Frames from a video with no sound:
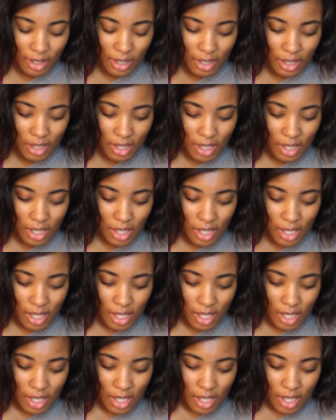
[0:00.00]

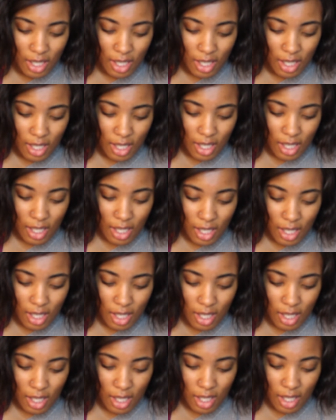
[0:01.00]

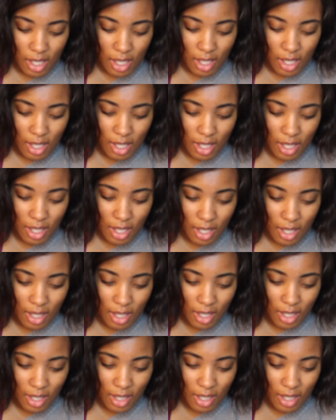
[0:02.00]
Nobody speaks.